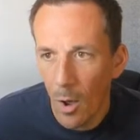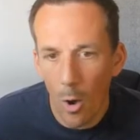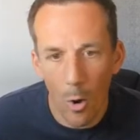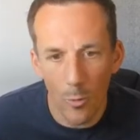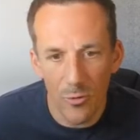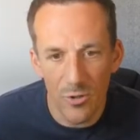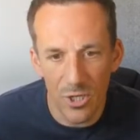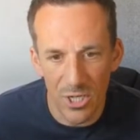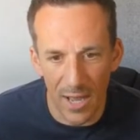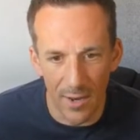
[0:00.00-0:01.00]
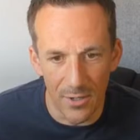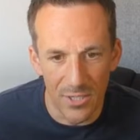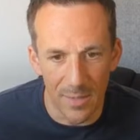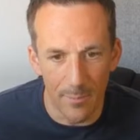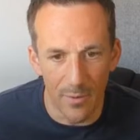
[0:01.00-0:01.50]
On to challenge
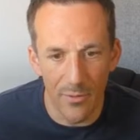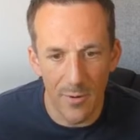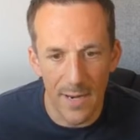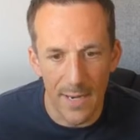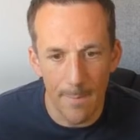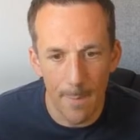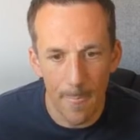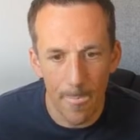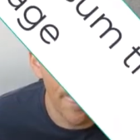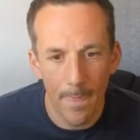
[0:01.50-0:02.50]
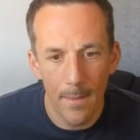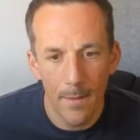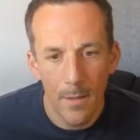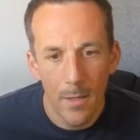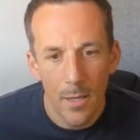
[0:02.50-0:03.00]
number 3.
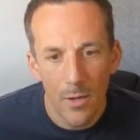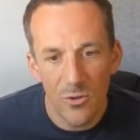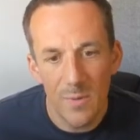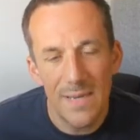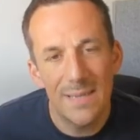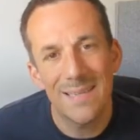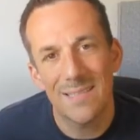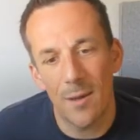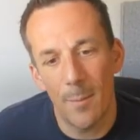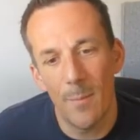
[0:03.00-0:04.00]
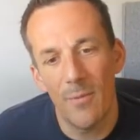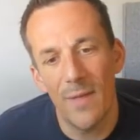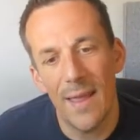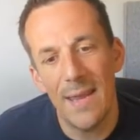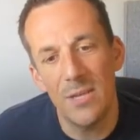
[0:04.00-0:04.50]
So we need to sum
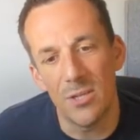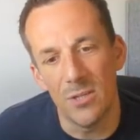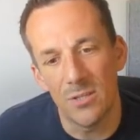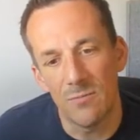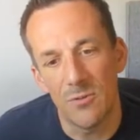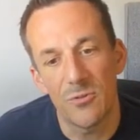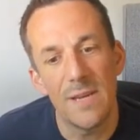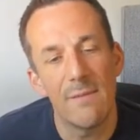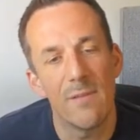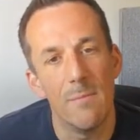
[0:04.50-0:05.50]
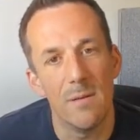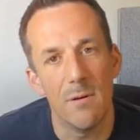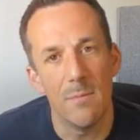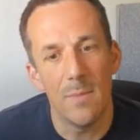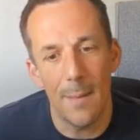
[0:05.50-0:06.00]
the ages, retrieve the
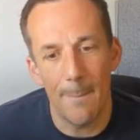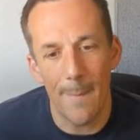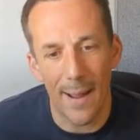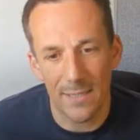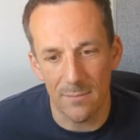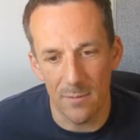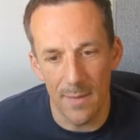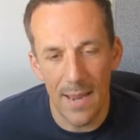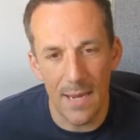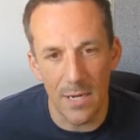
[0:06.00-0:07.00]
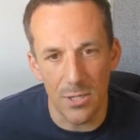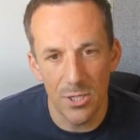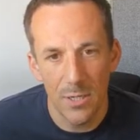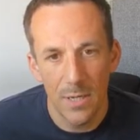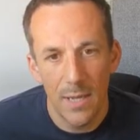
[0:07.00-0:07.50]
minimum and maximum
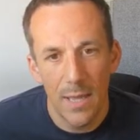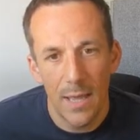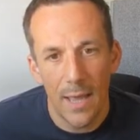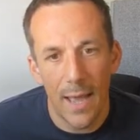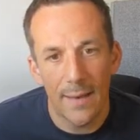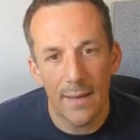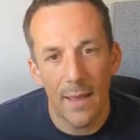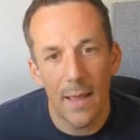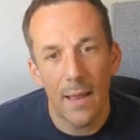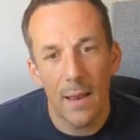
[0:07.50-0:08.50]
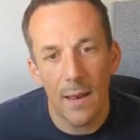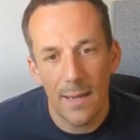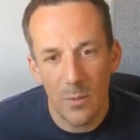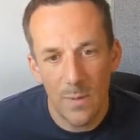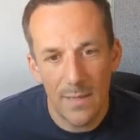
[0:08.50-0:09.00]
age. And
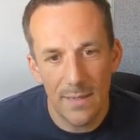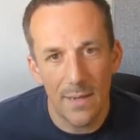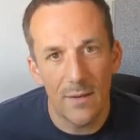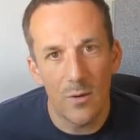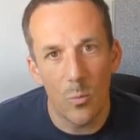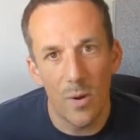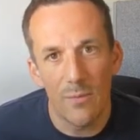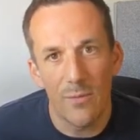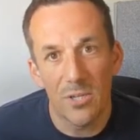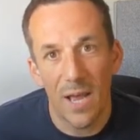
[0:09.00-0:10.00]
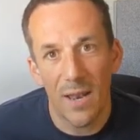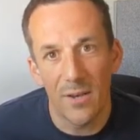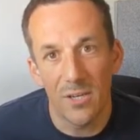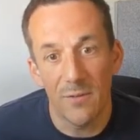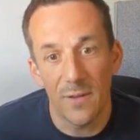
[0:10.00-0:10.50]
like we did with the
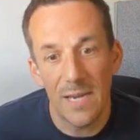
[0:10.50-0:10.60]
challenge for the